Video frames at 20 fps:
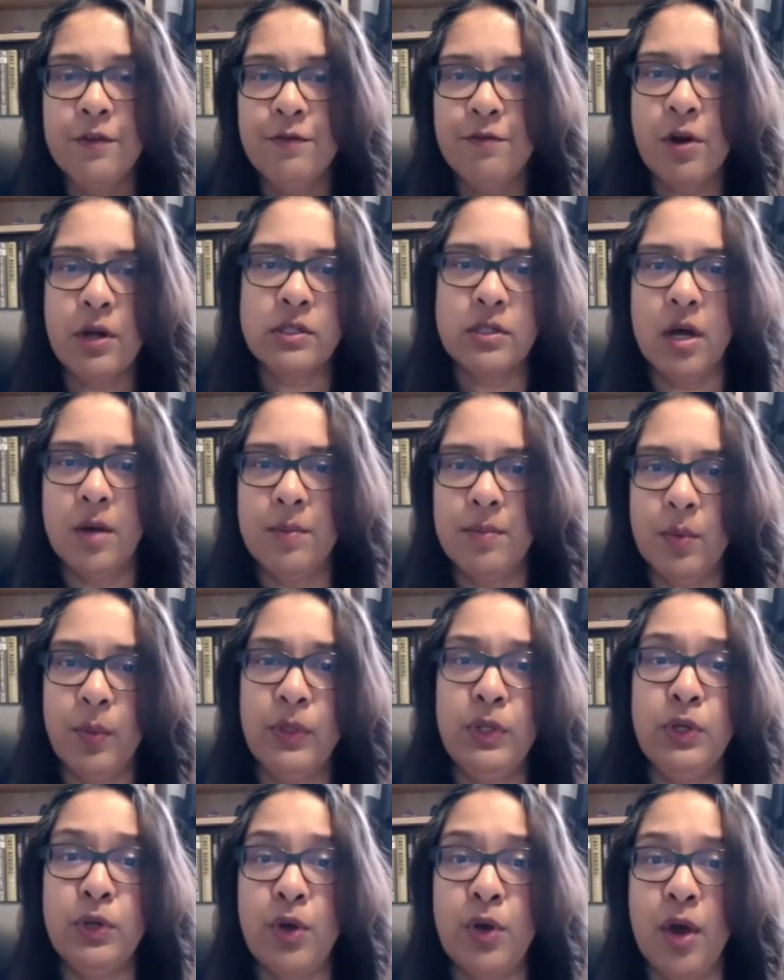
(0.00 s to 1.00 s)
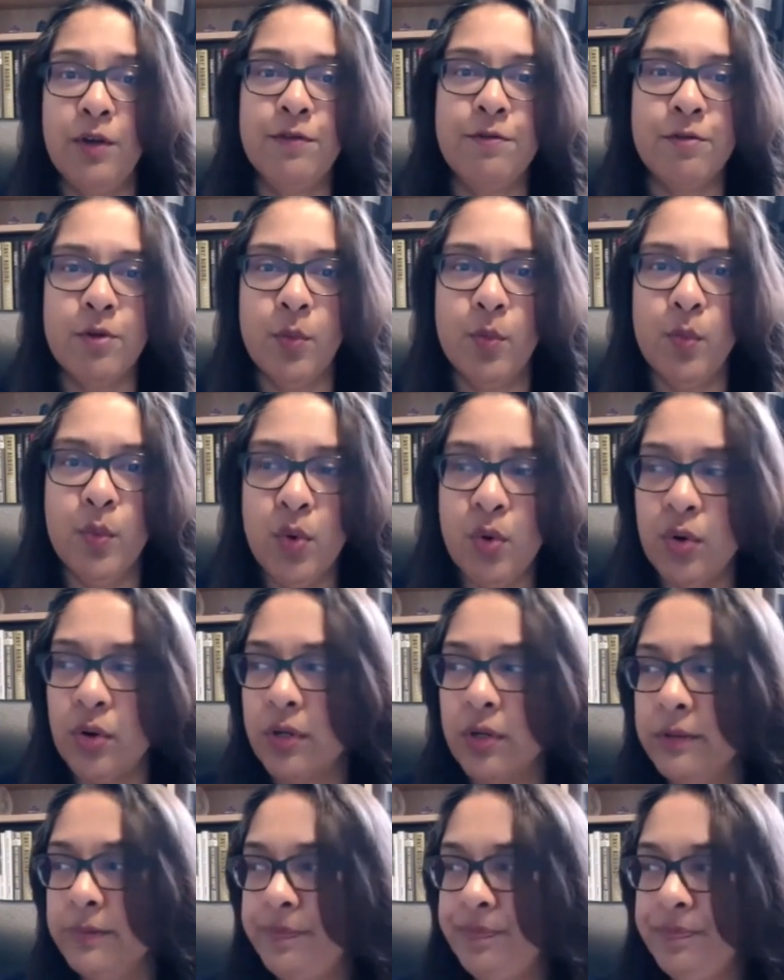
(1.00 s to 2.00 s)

For example, when you go for a walk